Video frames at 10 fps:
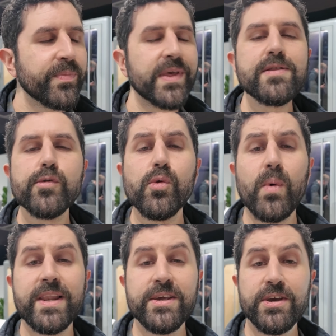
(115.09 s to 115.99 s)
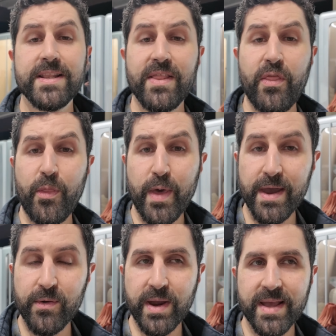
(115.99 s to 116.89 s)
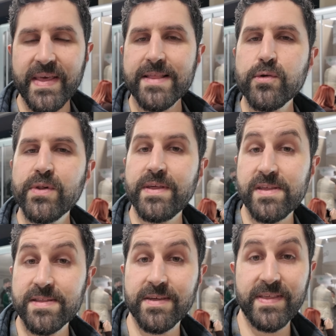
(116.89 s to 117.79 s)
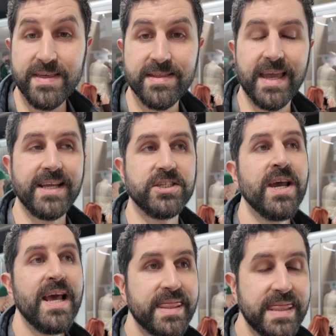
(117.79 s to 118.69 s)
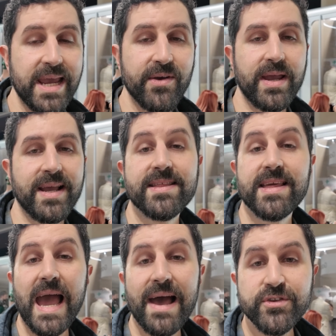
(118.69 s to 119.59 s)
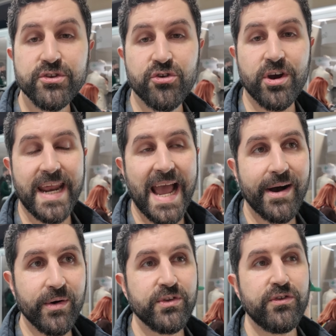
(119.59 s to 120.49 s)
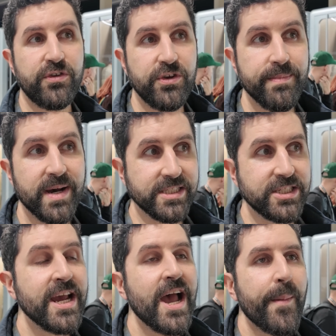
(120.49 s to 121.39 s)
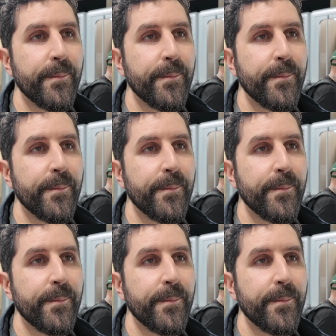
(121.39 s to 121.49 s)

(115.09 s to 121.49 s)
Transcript: That's all well and good in theory. And that's all this is at this stage, theory, because I haven't tried it out too much.